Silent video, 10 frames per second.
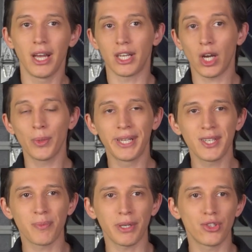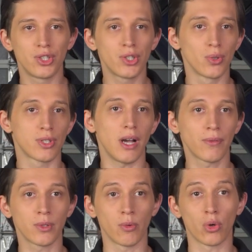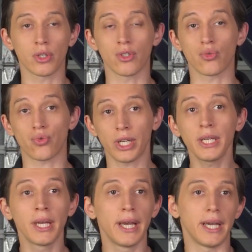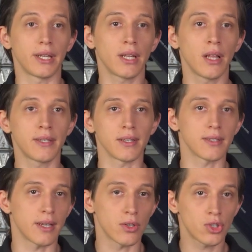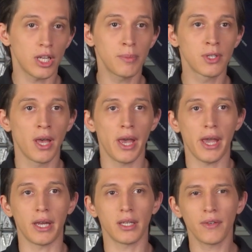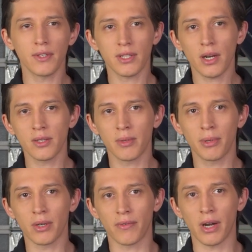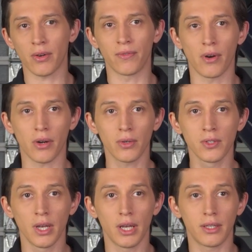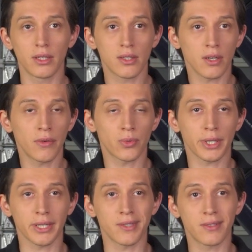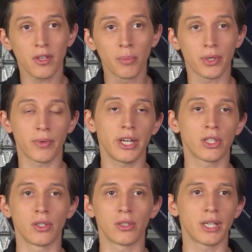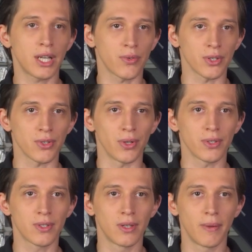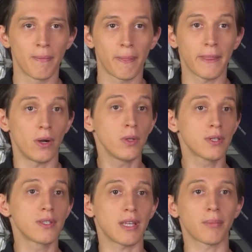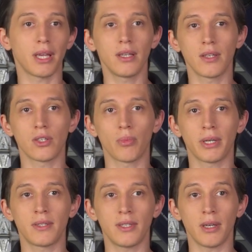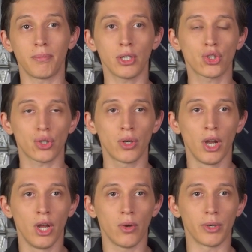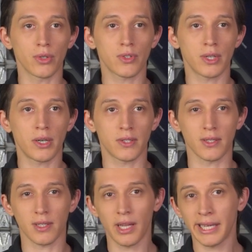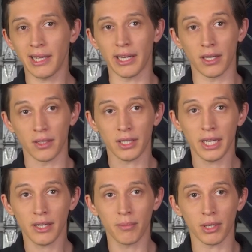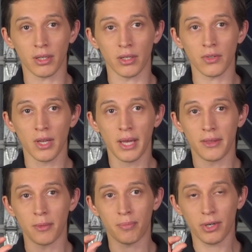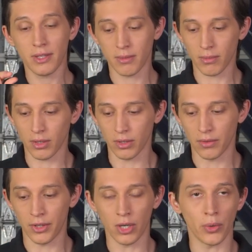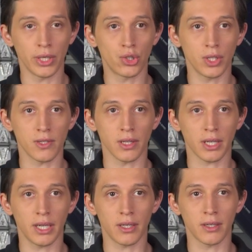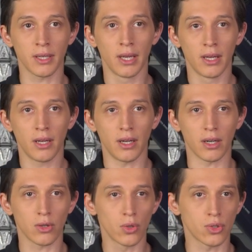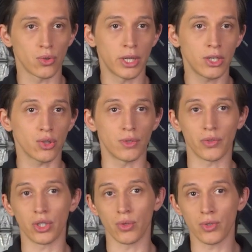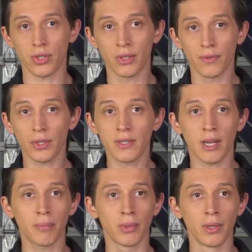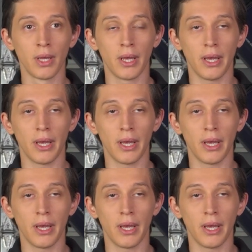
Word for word: Nowadays, PHD2 software works great at analyzing star shapes, and if a star is a bit of out of focus, then the software can still provide good guiding results. Also, in some cases, you might see a picture where your stars are slightly elongated because the prism of the OAG is located uh, closer to the edge of the reducer, for example,